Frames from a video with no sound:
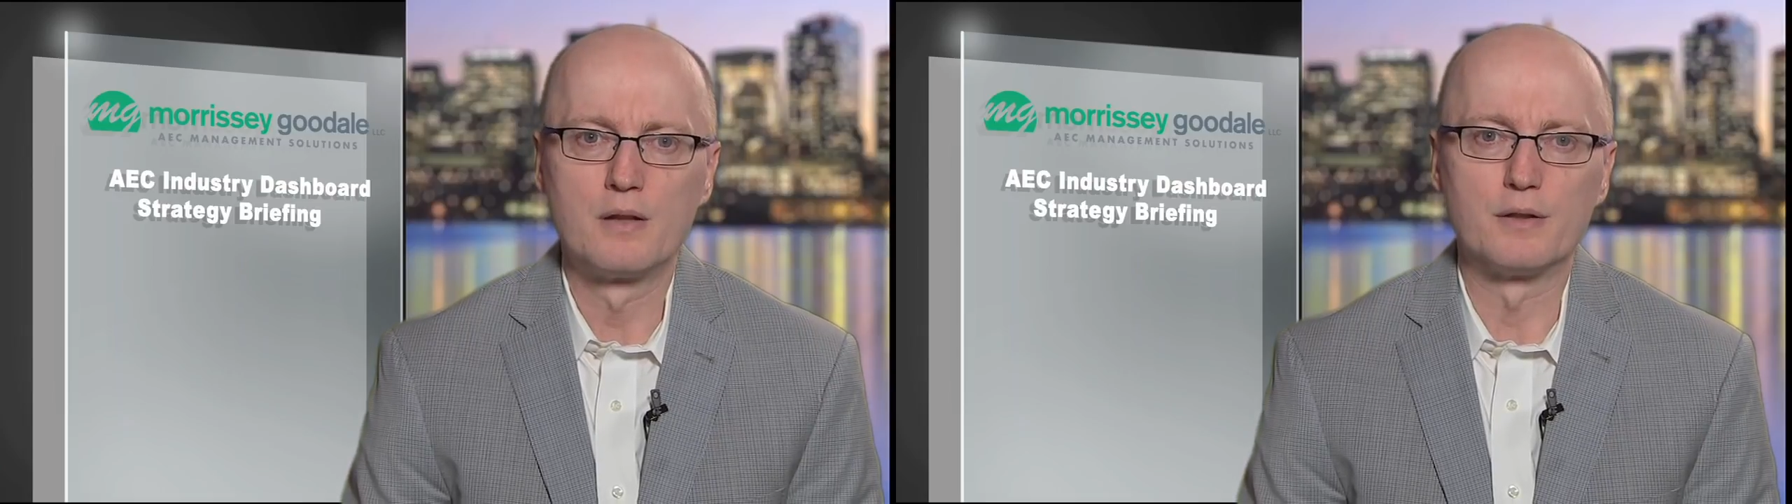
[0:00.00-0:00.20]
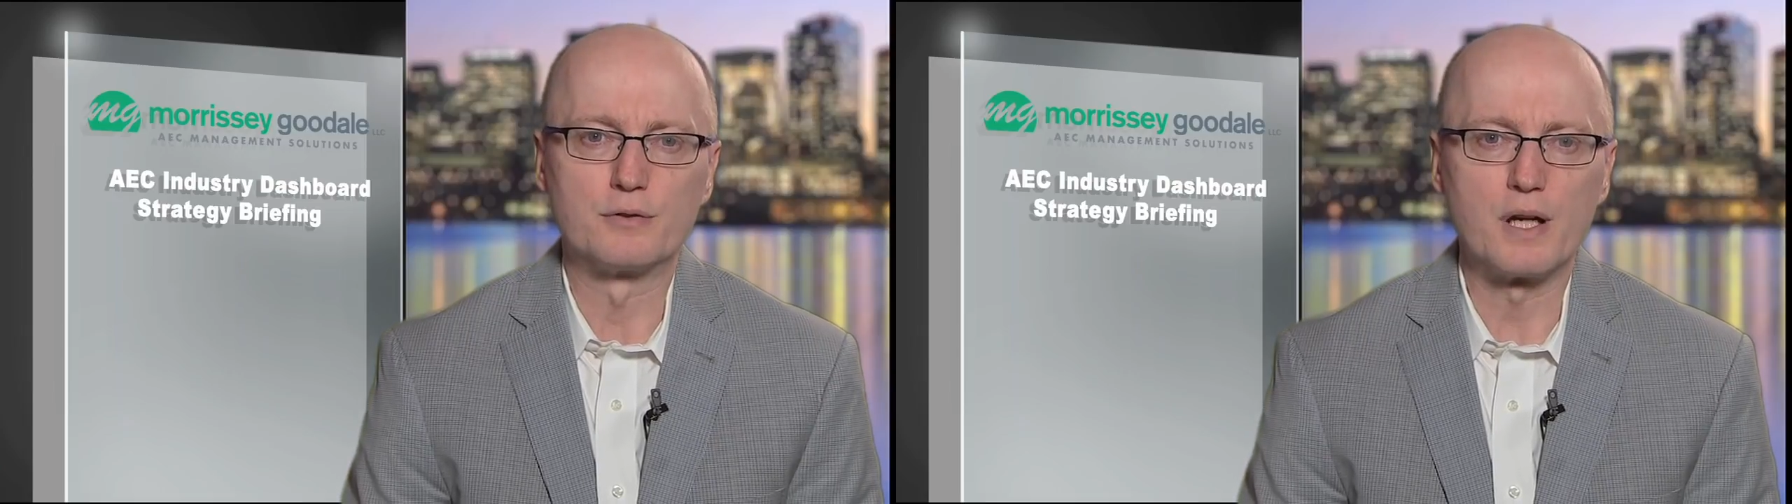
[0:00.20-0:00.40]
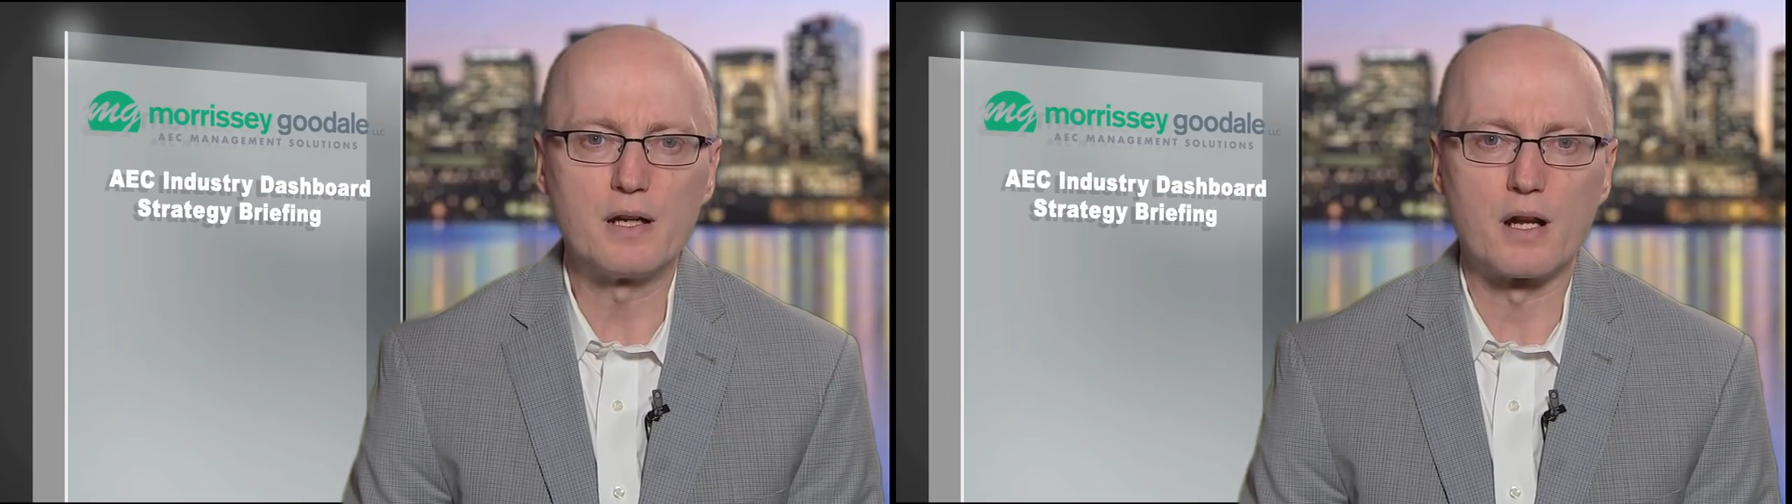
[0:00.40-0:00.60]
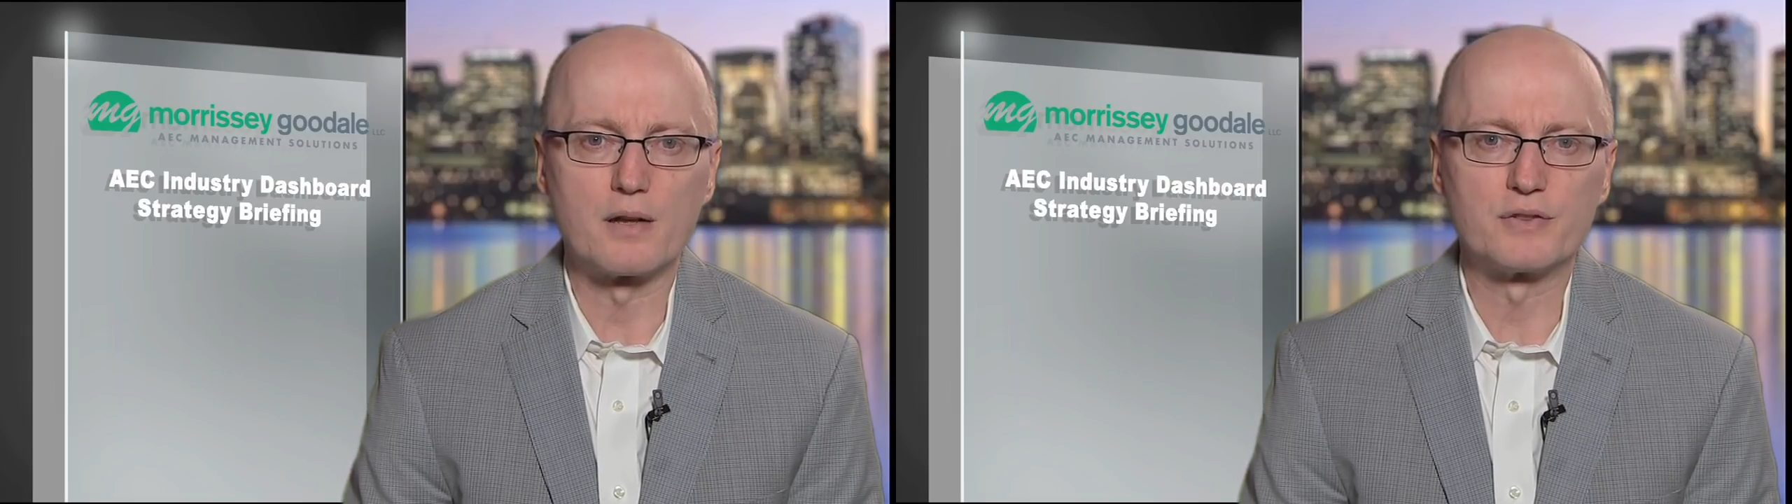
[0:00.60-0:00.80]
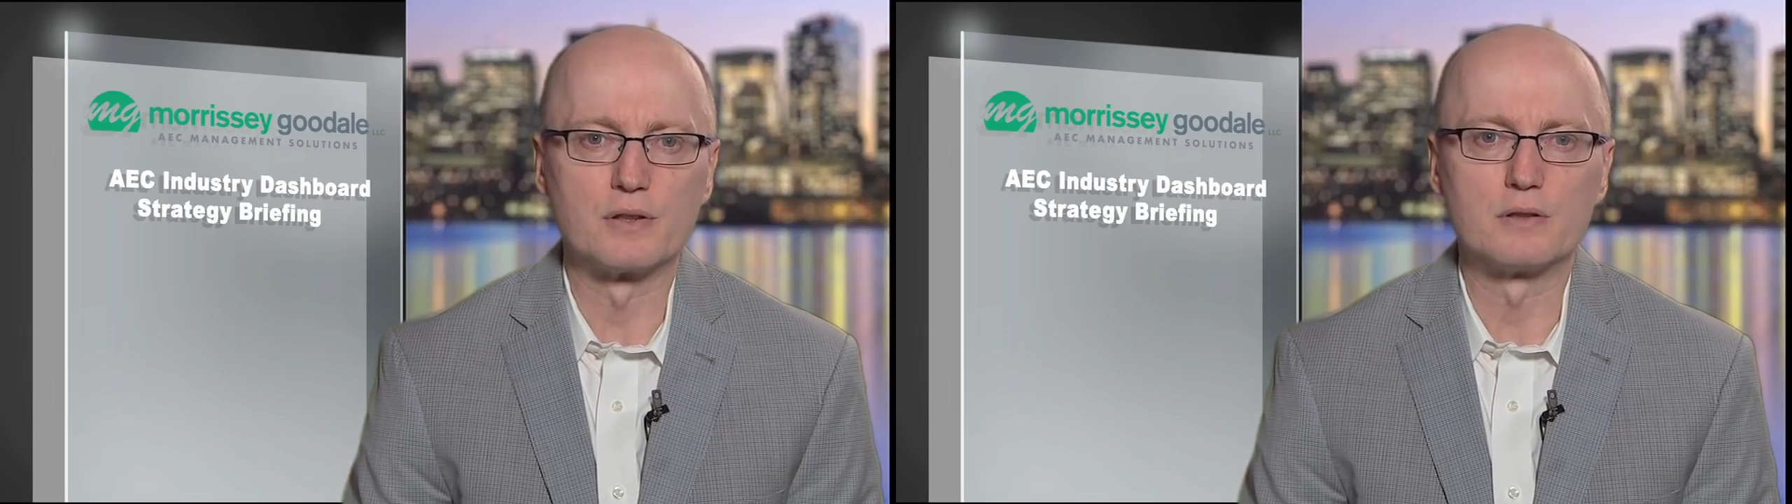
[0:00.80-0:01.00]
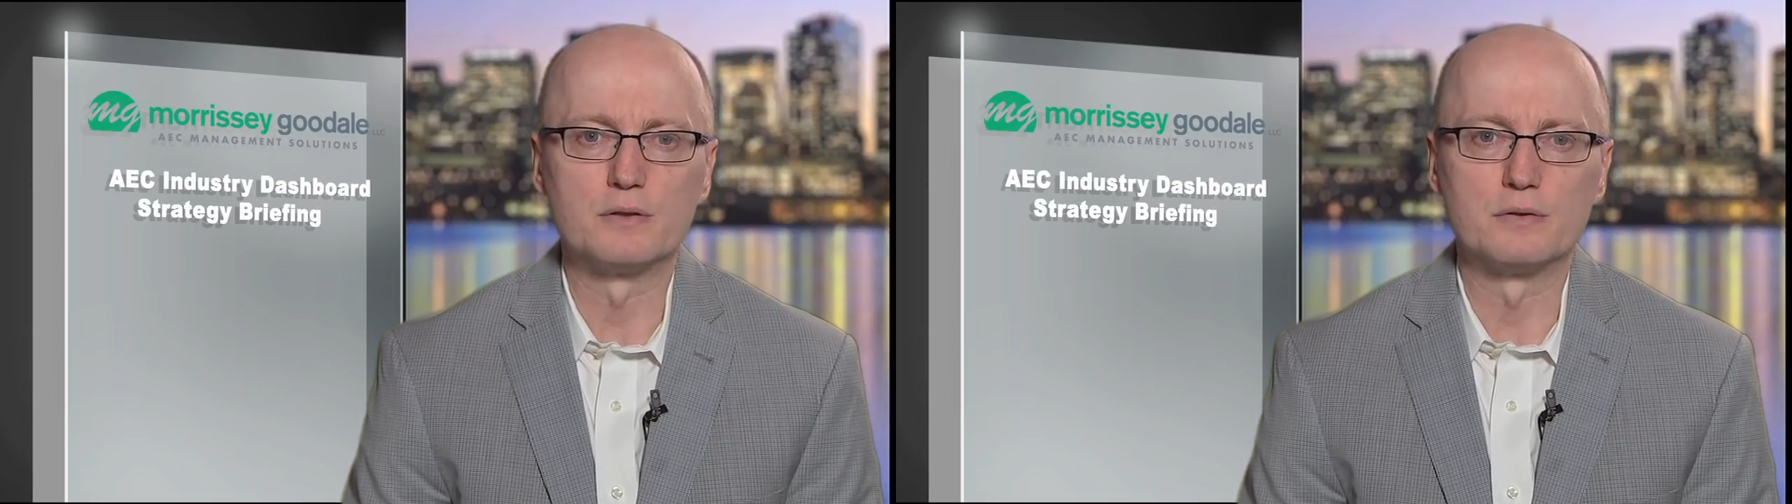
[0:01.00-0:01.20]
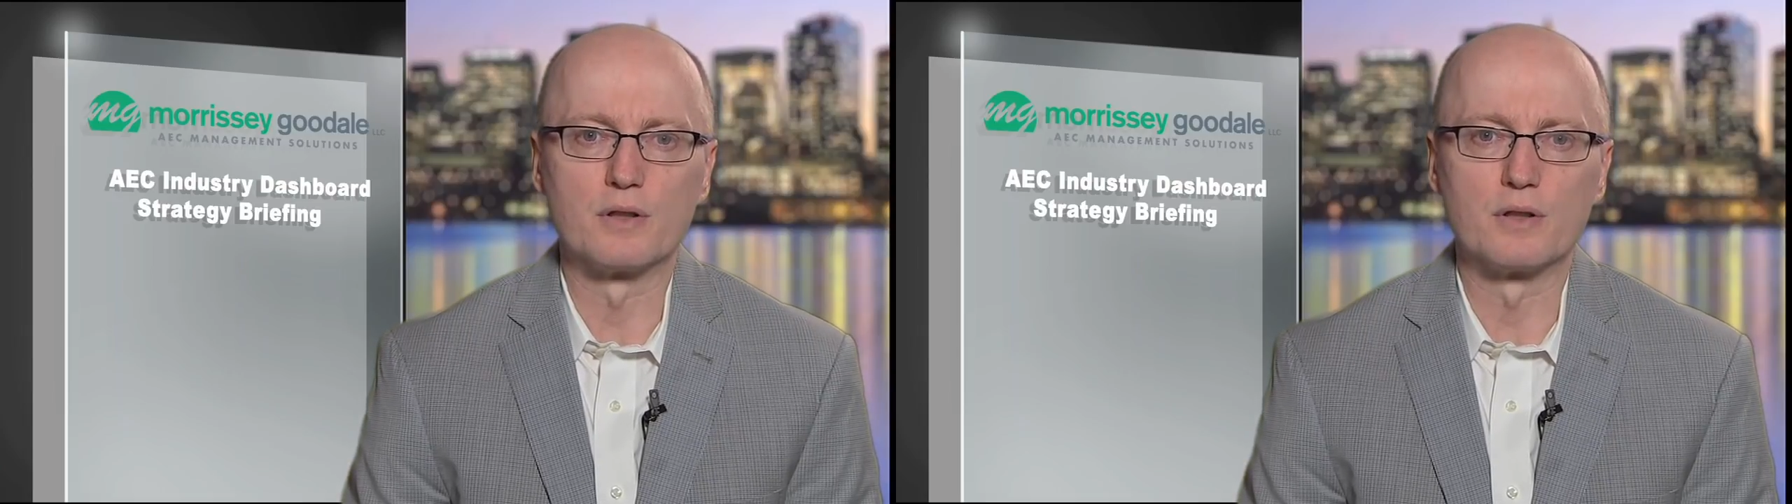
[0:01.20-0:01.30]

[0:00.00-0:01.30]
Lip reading: The trade-offs include